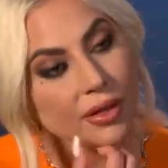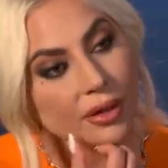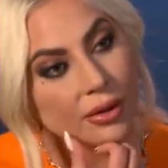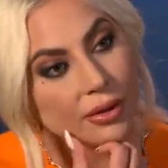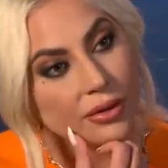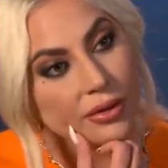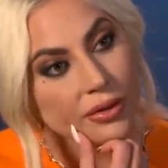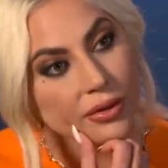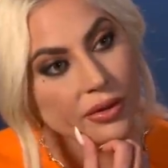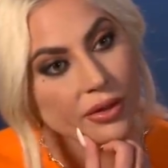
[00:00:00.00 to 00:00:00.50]

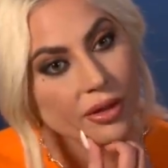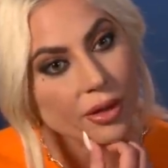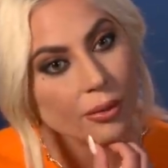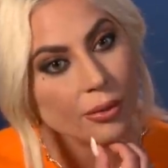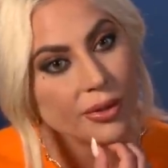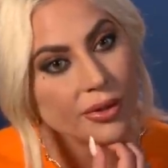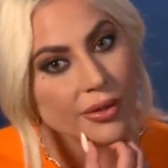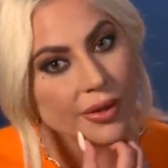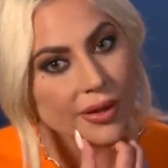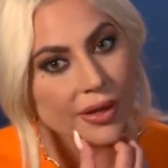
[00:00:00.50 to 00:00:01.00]
was there
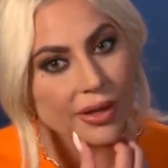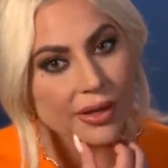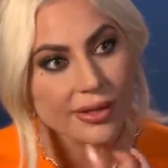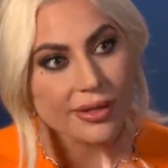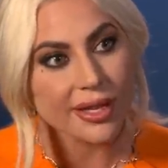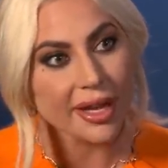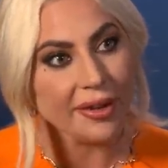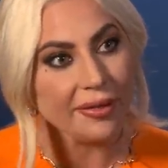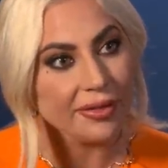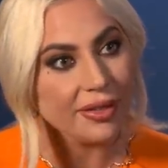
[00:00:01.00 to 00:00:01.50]
was like a
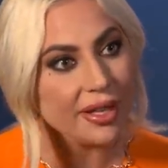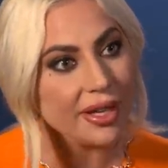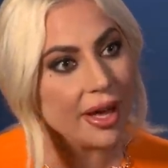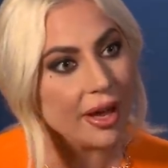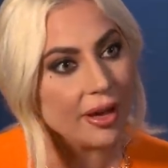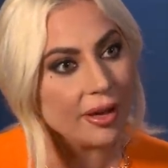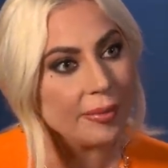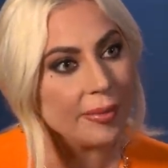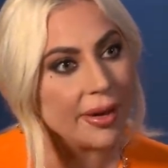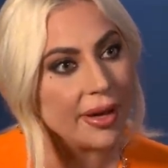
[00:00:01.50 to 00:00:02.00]
safety
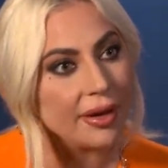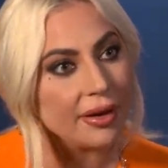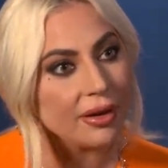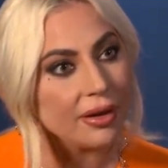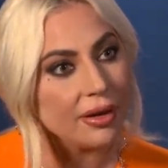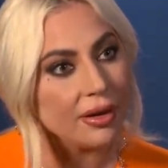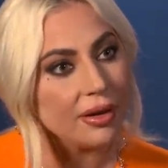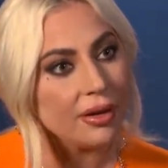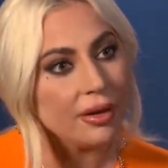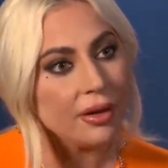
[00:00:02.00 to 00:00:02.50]
element.
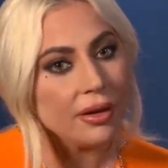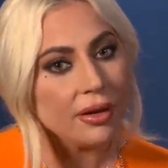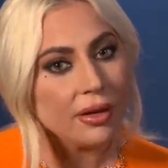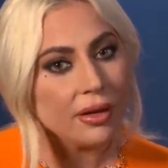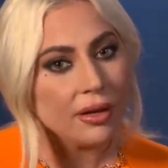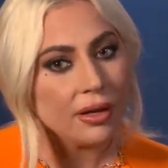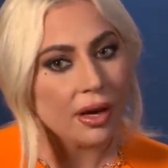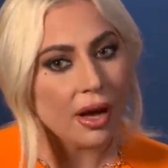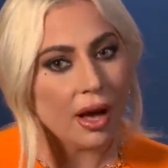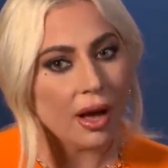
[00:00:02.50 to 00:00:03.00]

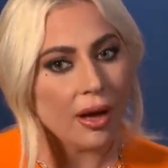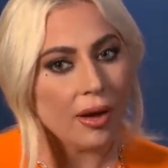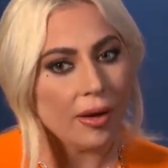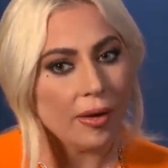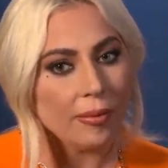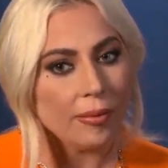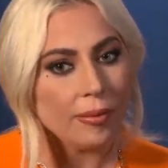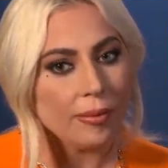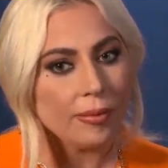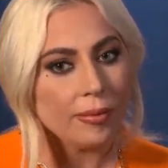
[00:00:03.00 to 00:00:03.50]

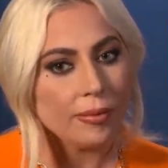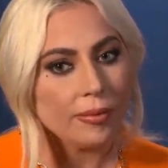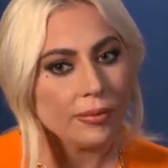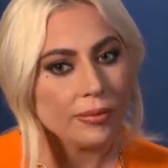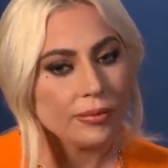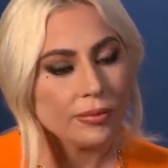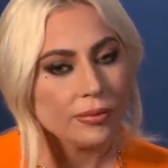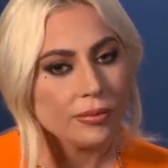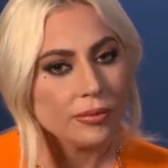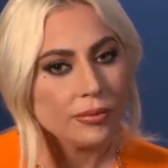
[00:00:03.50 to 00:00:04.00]
Um,
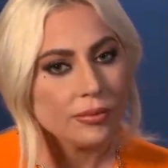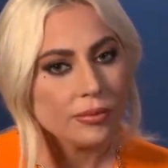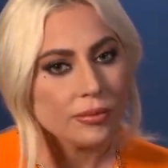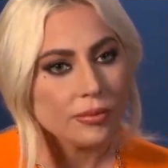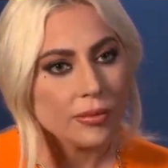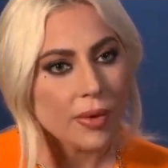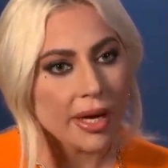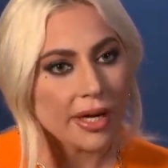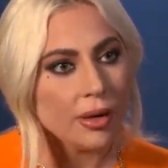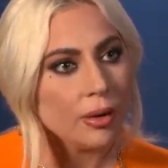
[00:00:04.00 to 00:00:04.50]

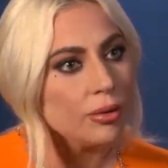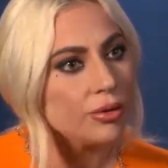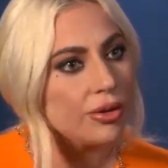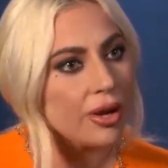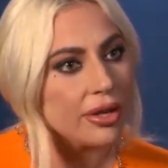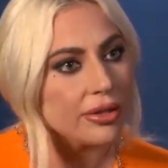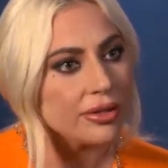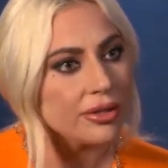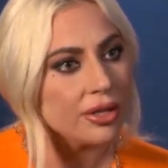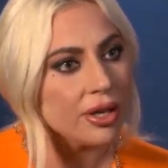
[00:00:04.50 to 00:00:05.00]
I don't
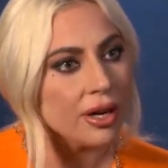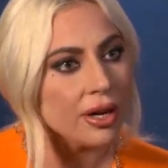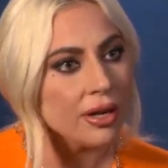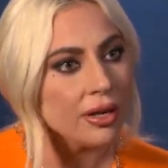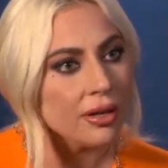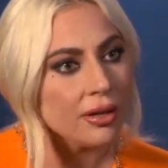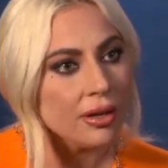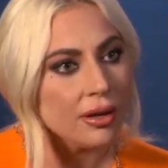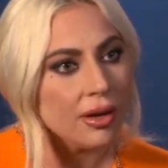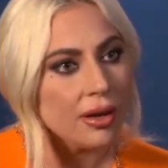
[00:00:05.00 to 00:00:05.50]
trust her.
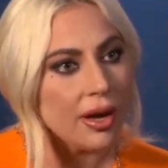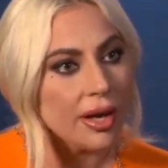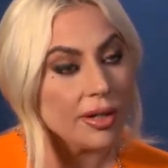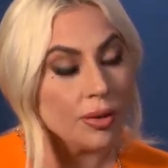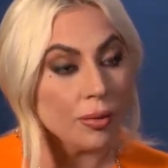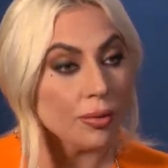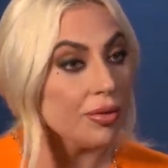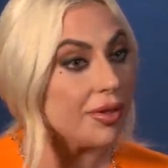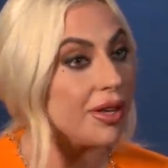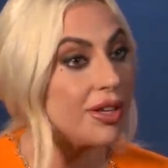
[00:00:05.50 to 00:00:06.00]
I
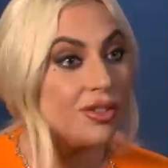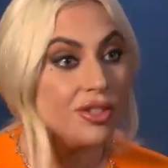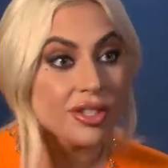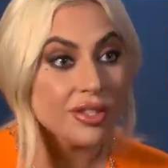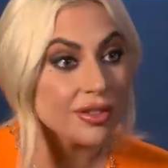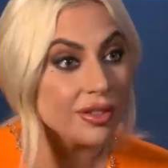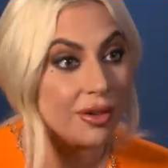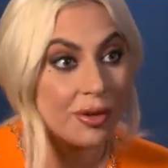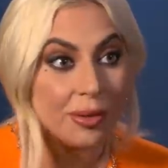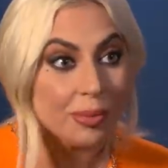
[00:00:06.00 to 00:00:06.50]
don't think
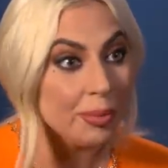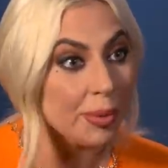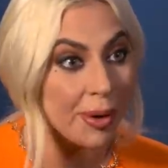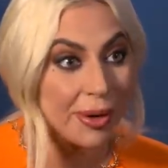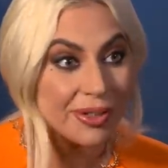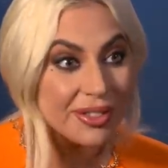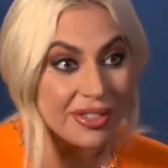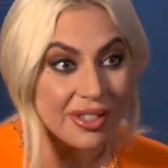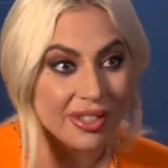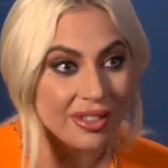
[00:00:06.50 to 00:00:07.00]
she's a good
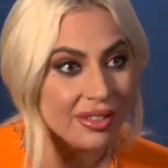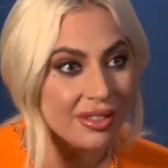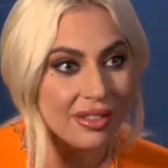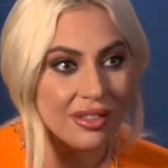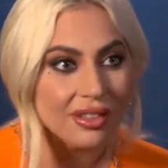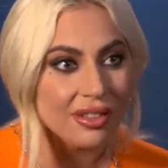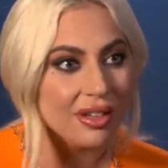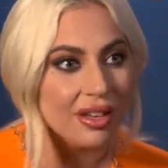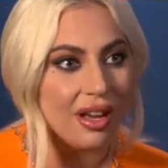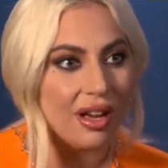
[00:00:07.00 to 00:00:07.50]
person.
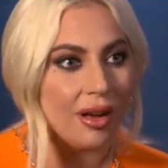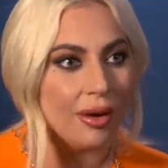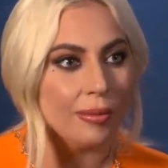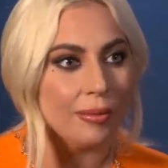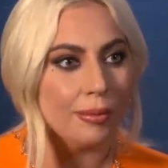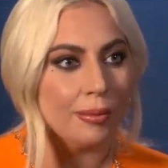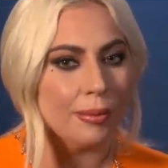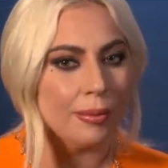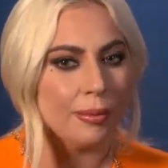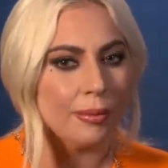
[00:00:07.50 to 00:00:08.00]

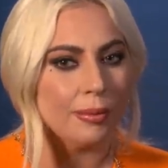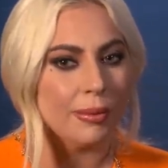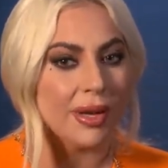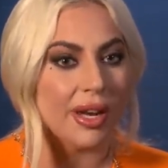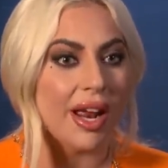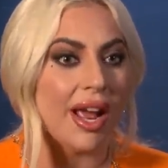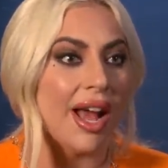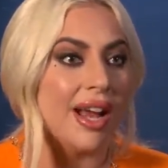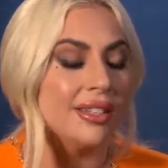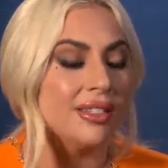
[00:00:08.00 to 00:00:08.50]
Um, but
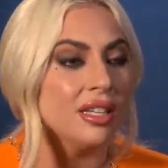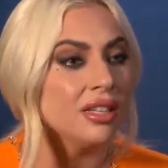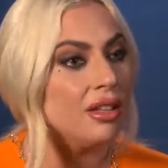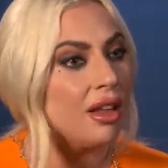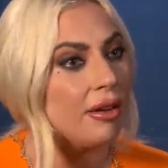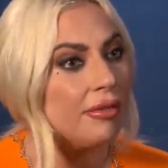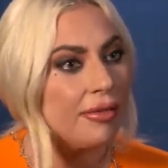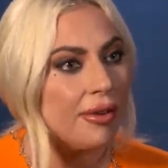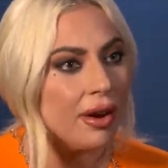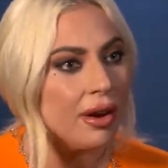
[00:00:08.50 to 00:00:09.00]
I had to
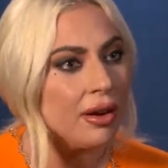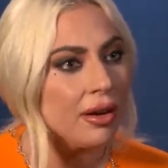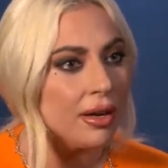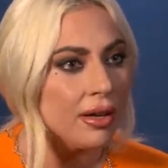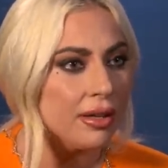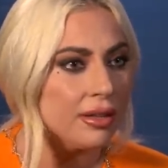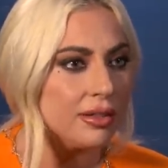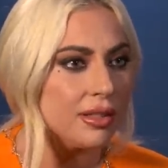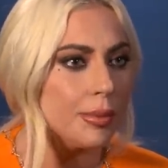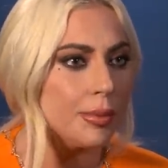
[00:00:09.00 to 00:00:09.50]
love her,
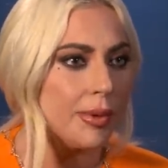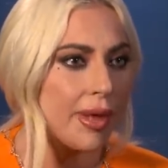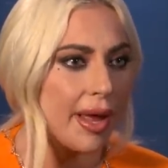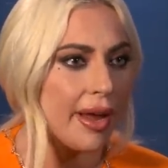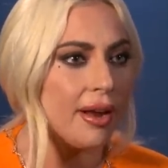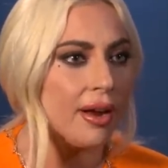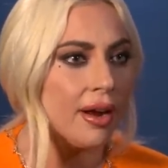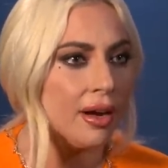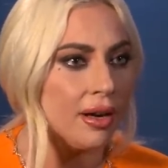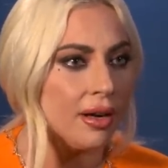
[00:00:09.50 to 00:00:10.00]
to play
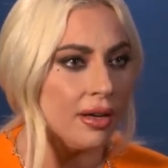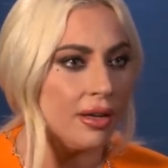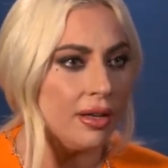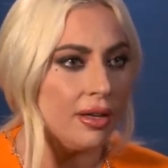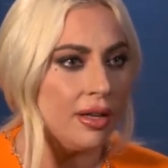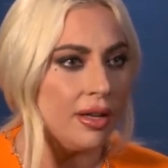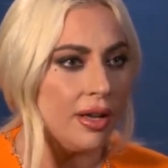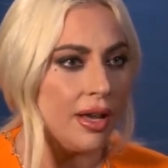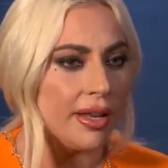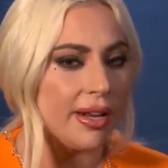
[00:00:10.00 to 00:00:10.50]
her,
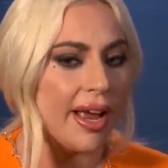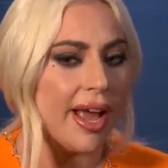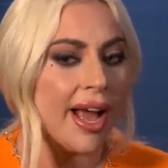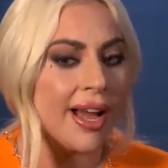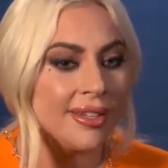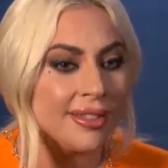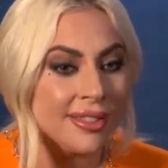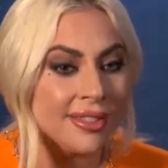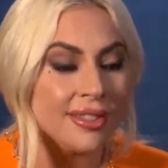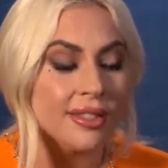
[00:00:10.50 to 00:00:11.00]
and I
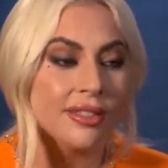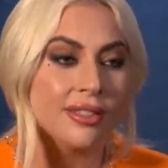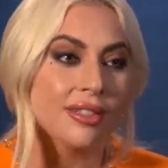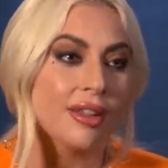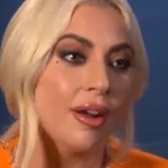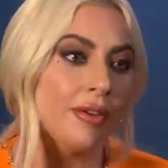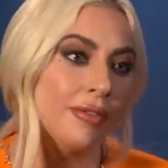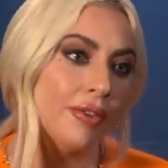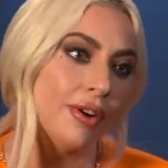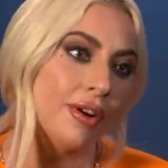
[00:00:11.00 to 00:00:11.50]
had to
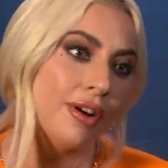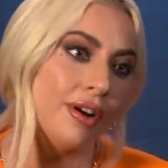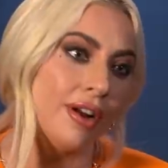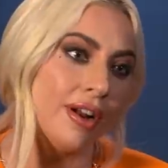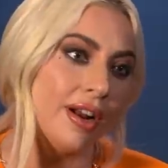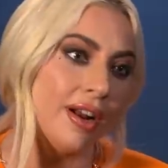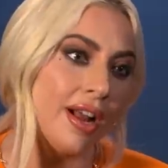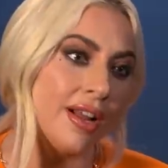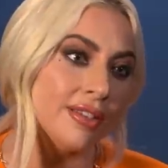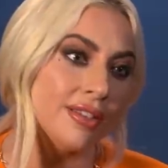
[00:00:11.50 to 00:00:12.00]
discover
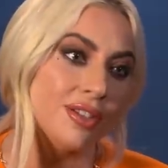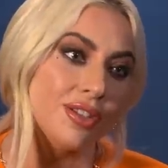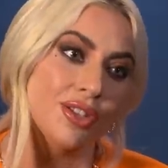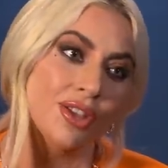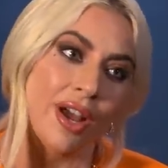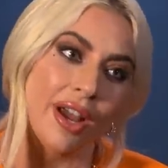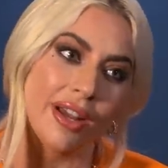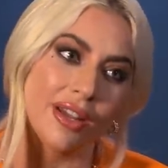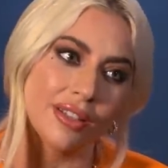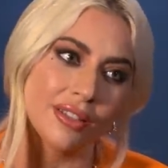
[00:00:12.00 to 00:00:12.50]
her as a
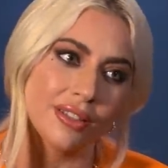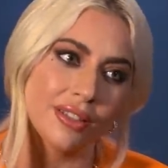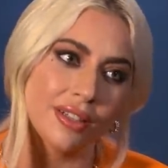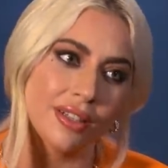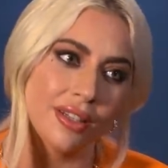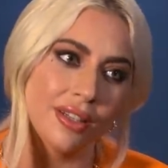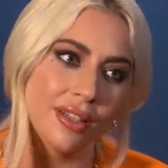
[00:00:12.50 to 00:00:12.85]
child.